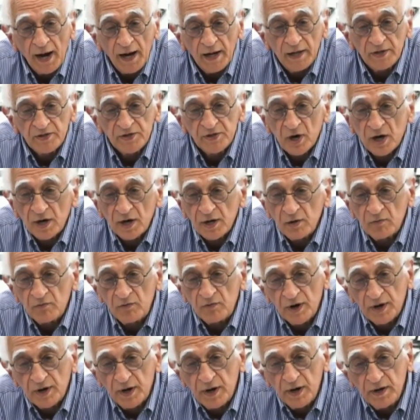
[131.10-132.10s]
I
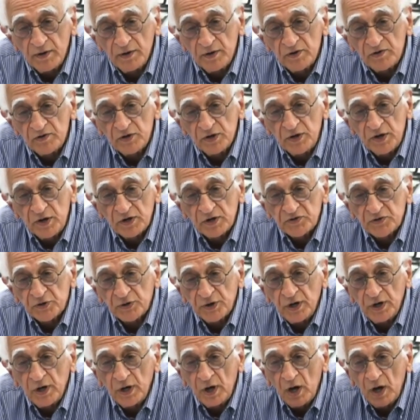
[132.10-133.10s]
started working in this
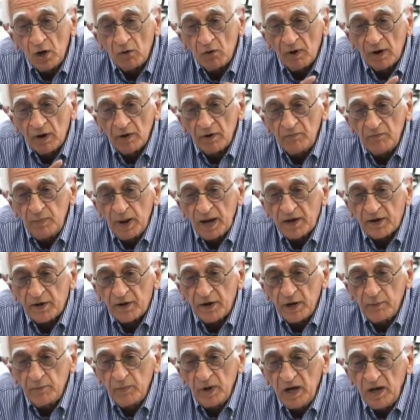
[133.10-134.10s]
industry when
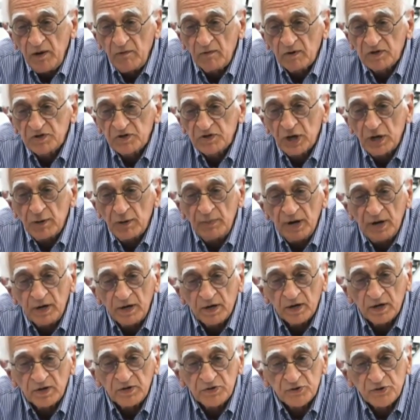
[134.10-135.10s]
Pickering B was
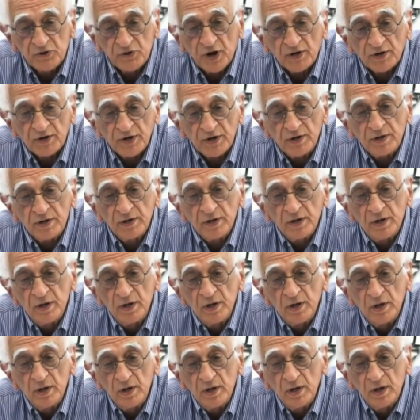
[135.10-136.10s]
still being
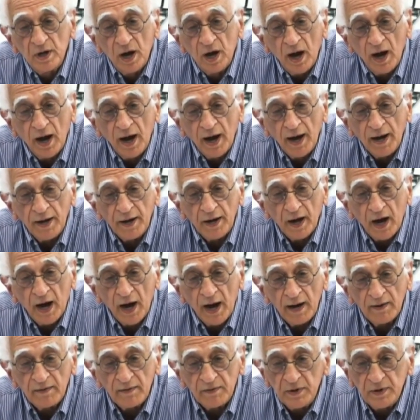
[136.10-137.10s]
constructed.
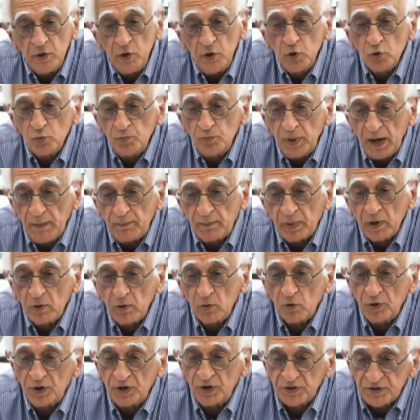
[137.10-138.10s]
And I knew
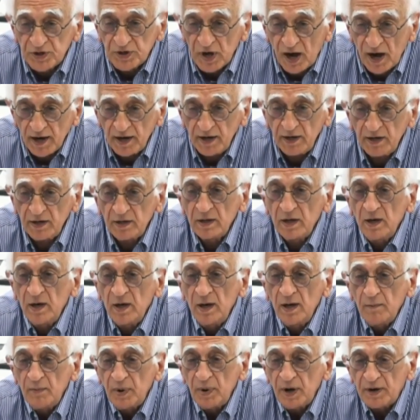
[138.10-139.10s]
people who
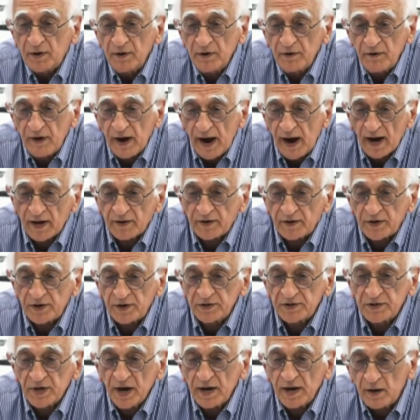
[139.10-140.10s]
designed Pickering
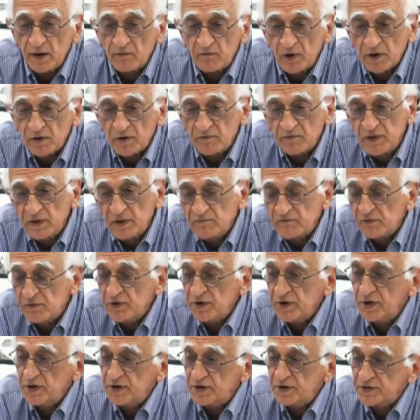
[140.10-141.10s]
reactors, and I worked
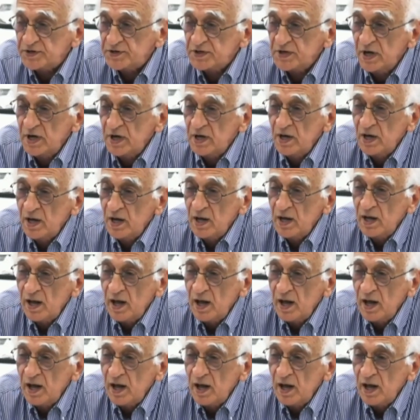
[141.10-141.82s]
with them for years.